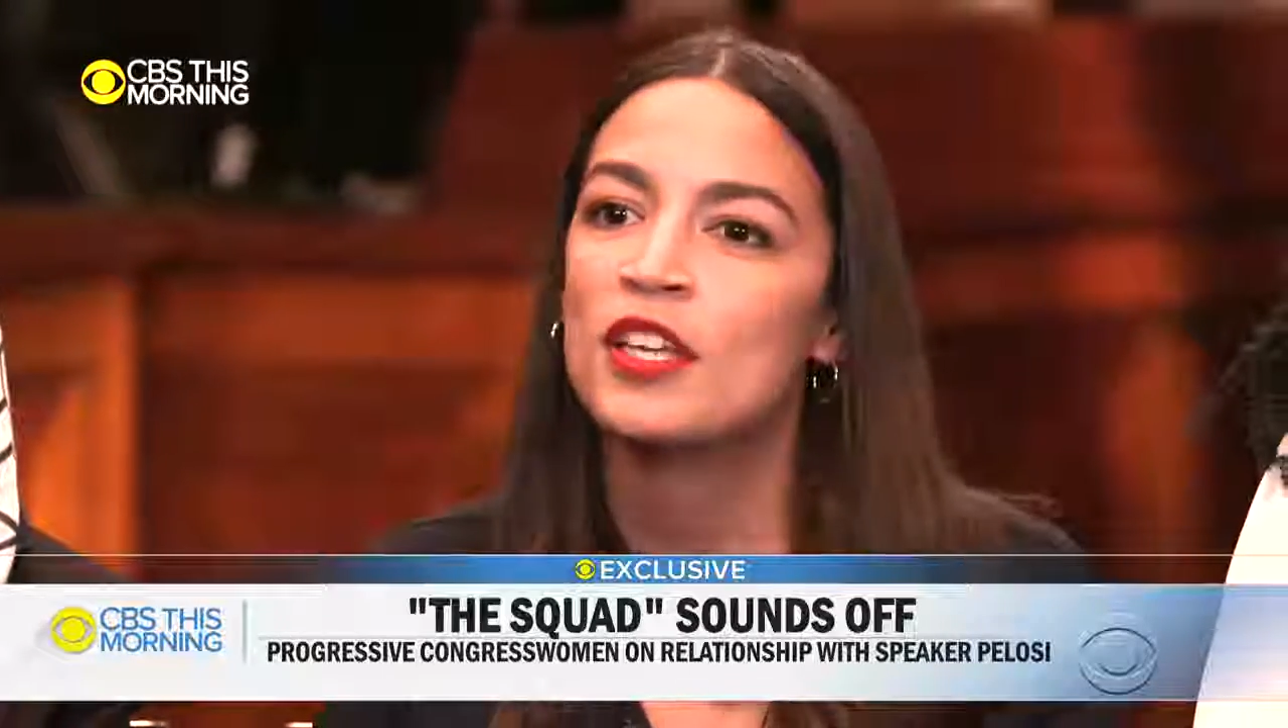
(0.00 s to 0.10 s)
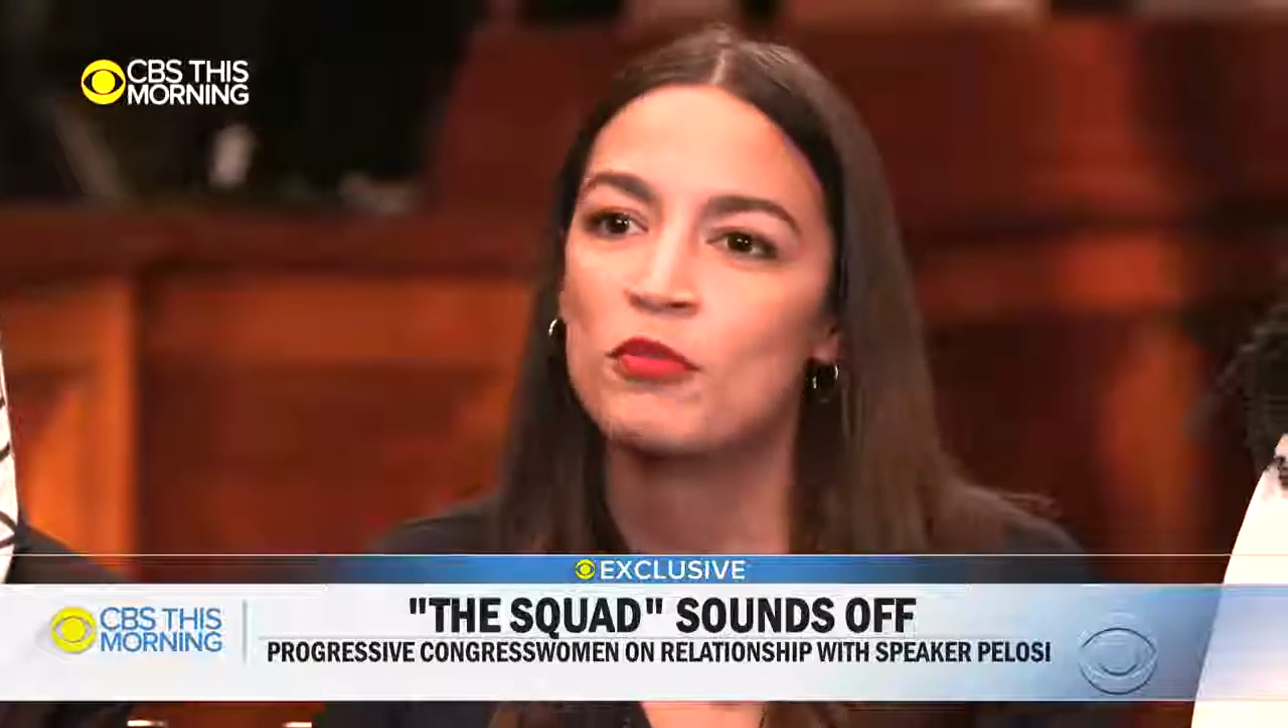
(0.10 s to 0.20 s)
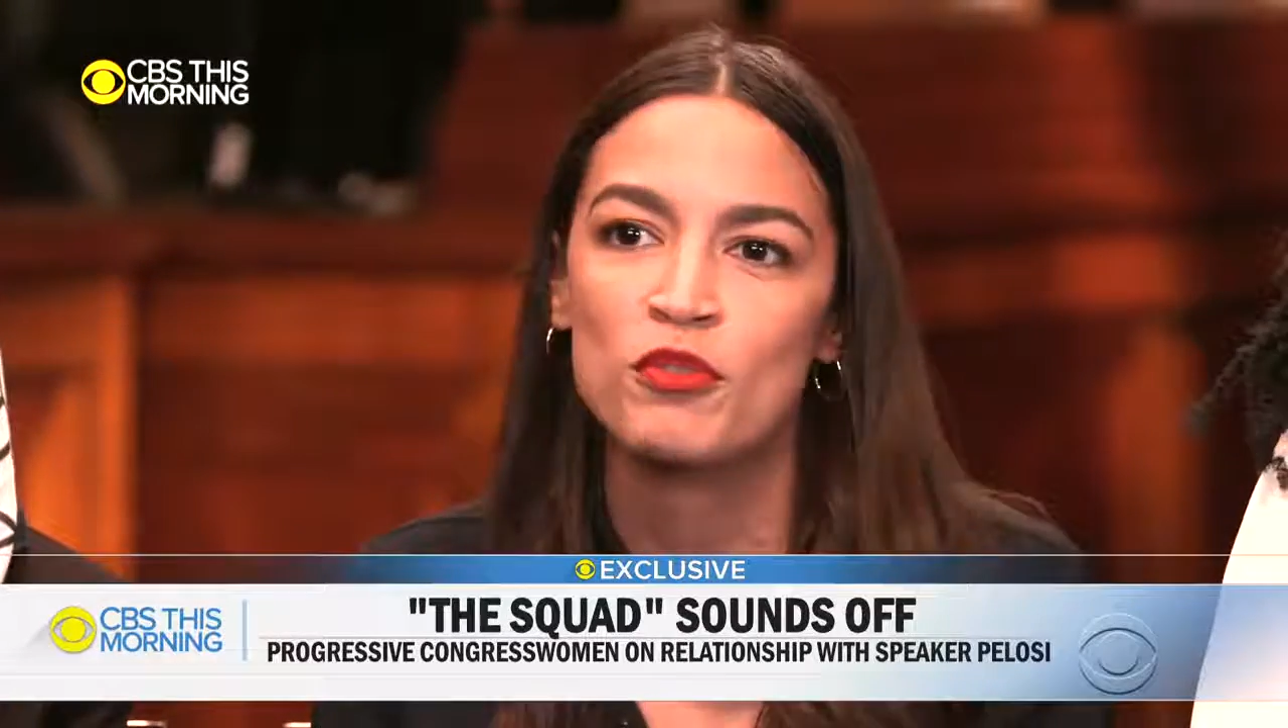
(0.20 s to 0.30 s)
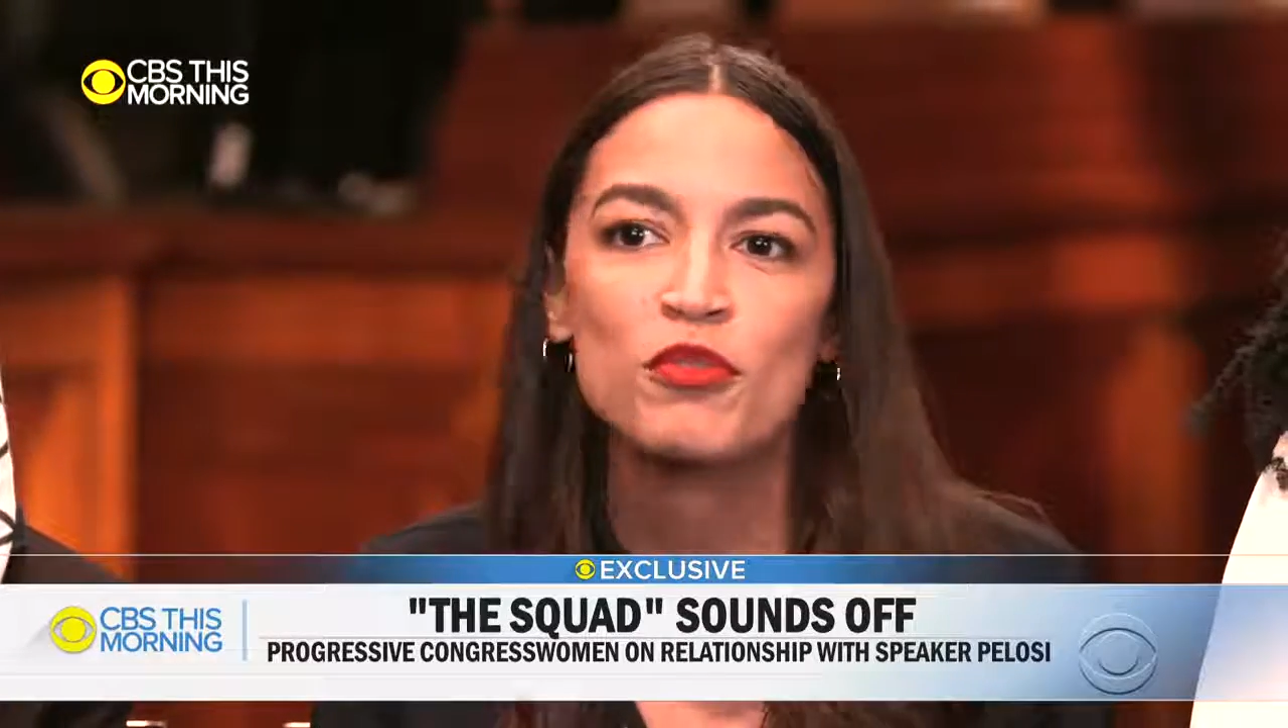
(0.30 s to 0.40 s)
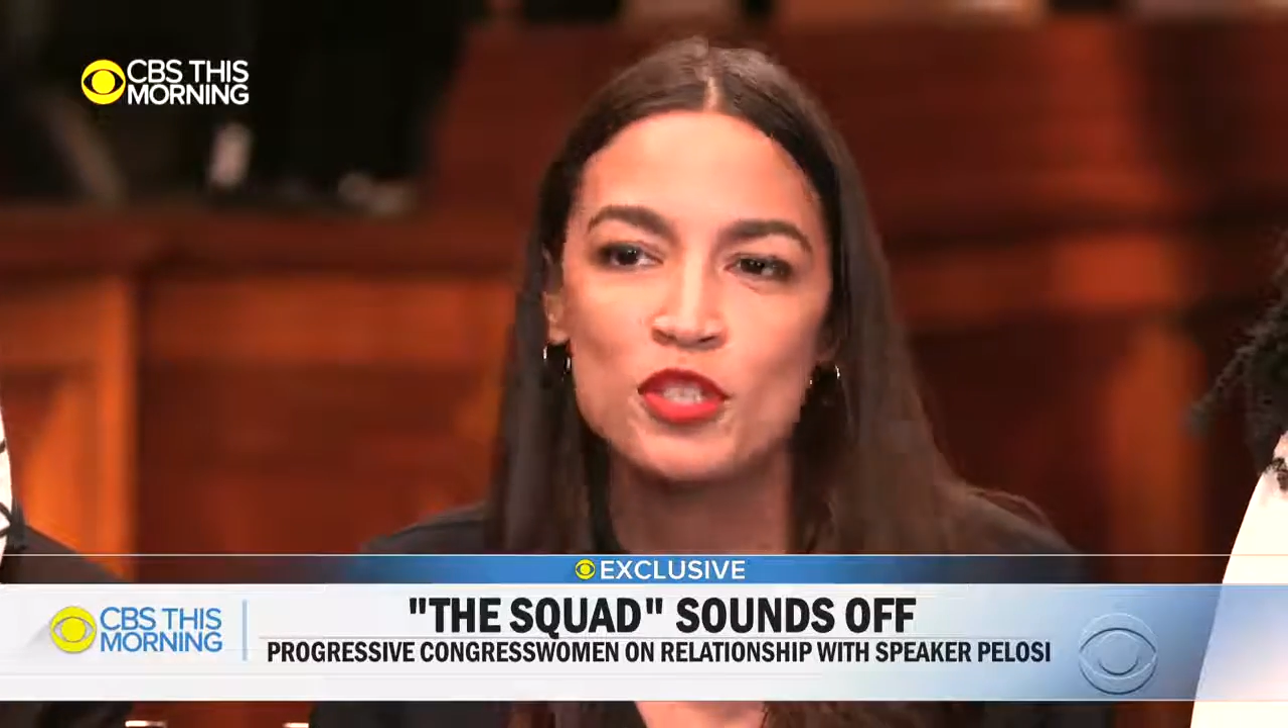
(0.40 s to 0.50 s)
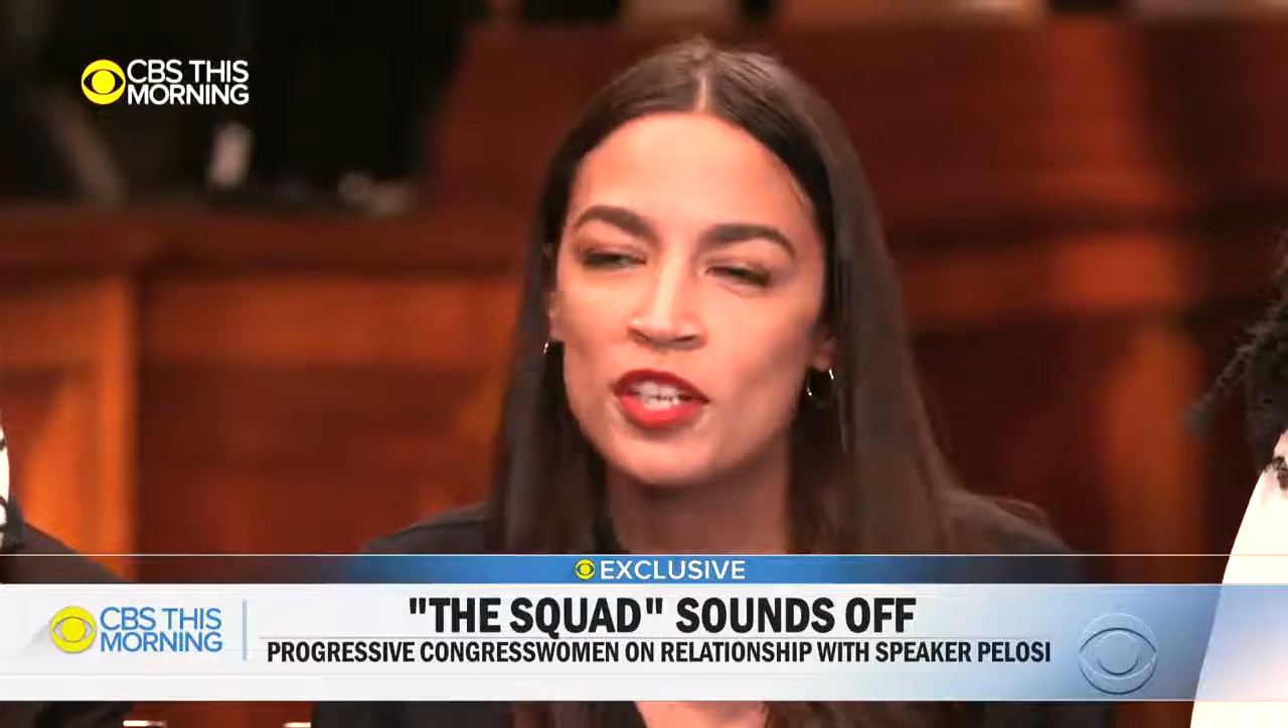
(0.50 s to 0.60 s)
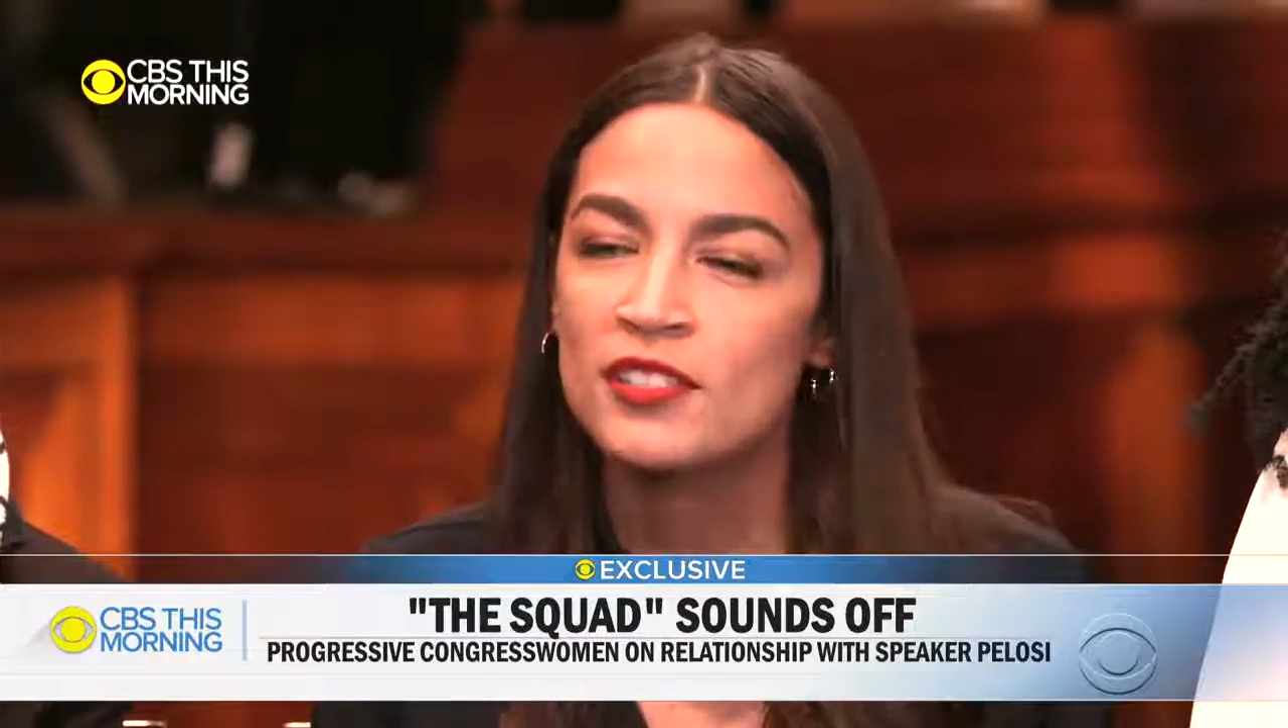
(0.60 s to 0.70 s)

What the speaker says: and we've reached